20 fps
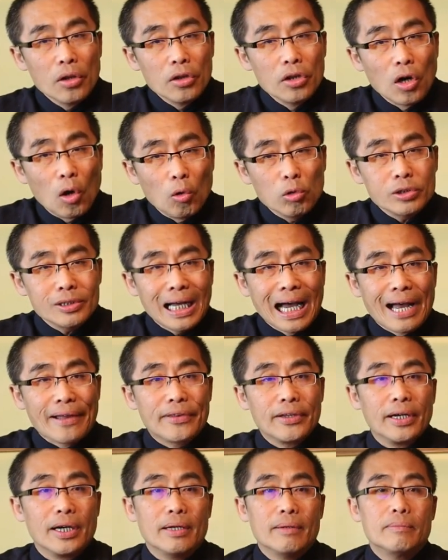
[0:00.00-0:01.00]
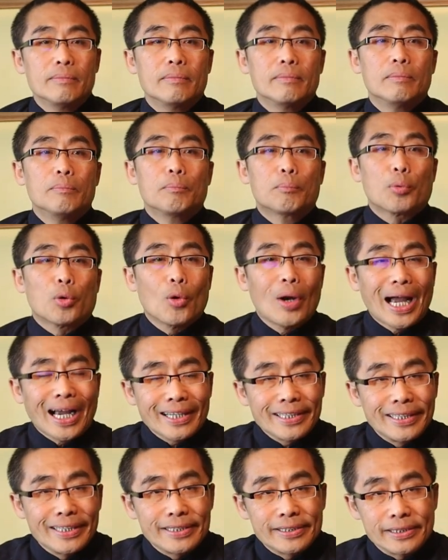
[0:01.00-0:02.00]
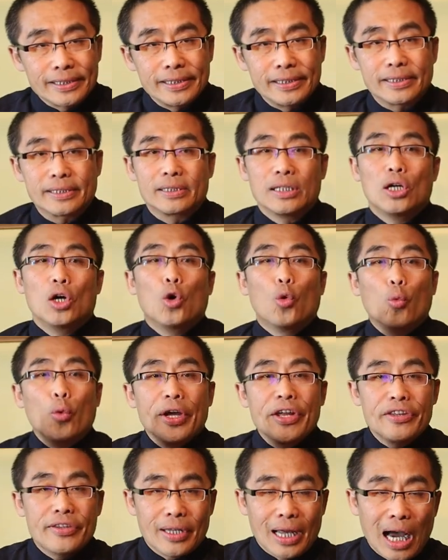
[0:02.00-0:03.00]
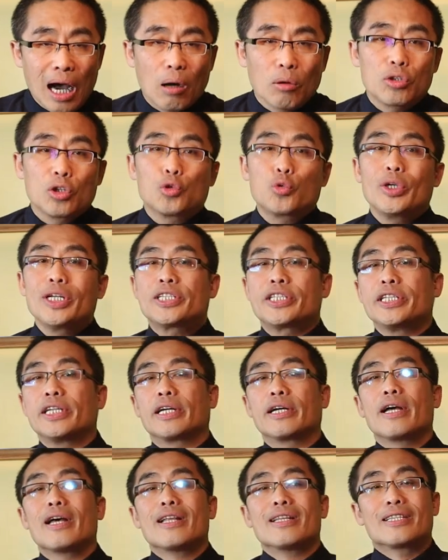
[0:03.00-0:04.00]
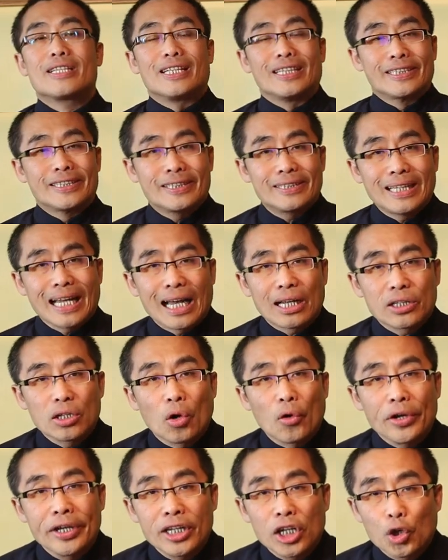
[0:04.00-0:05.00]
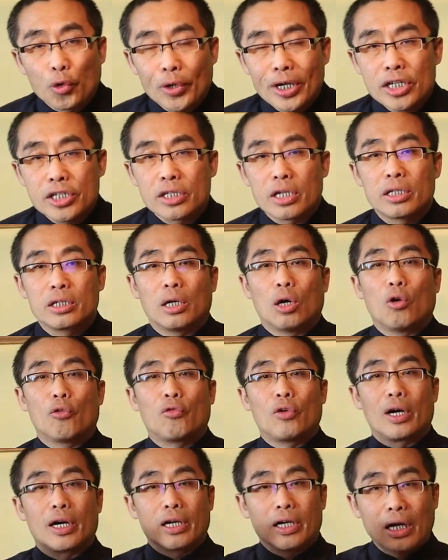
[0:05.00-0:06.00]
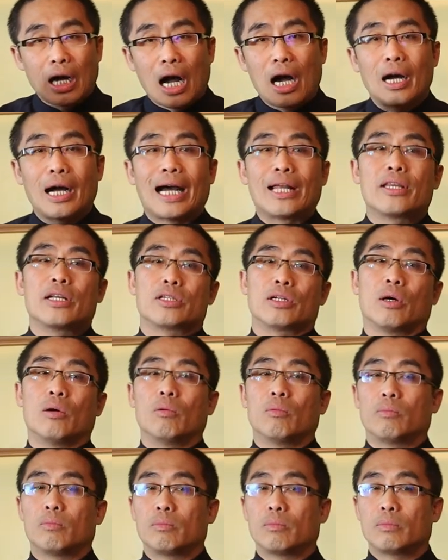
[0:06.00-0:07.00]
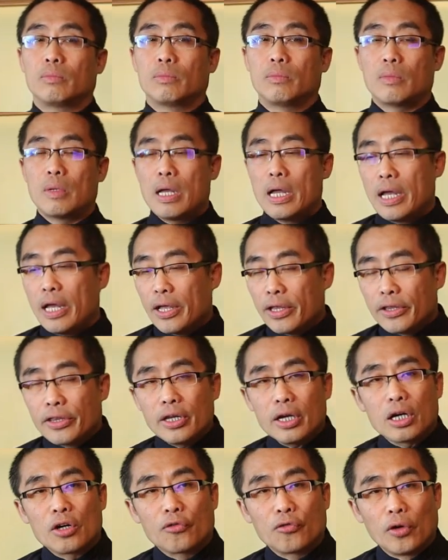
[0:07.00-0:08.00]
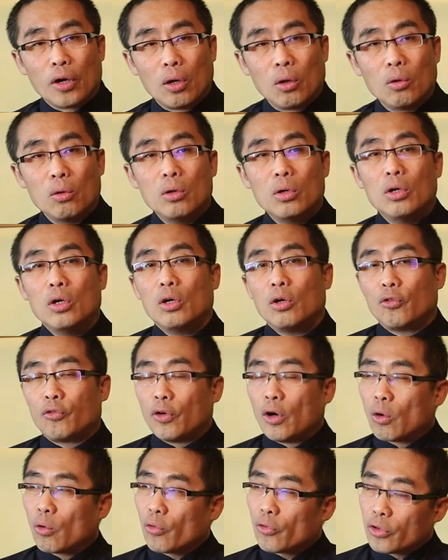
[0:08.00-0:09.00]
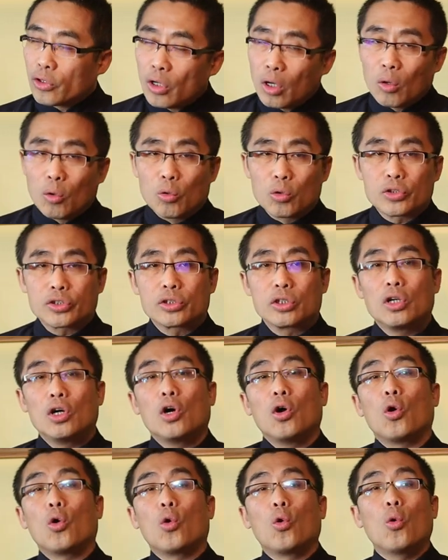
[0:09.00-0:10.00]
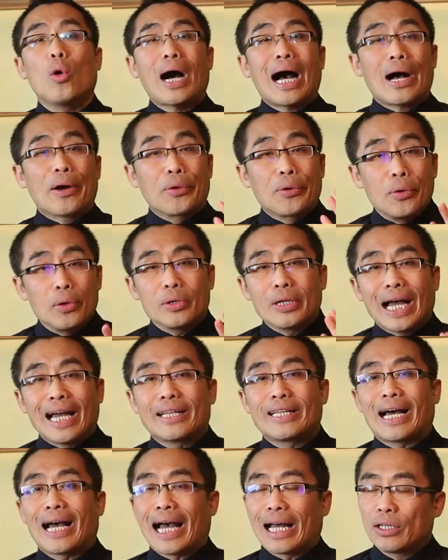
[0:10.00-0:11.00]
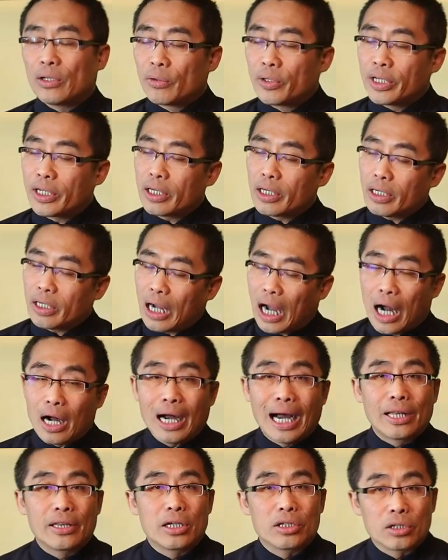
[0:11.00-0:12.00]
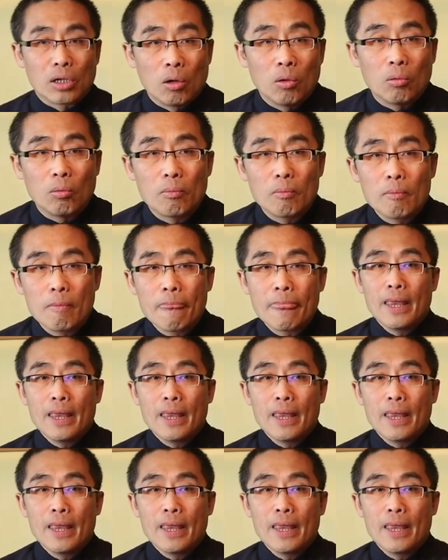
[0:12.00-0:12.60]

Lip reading: Those are the practices without reaching the subtle integration of Gang and Rou. Therefore, for those who are good at handling Gang and Rou,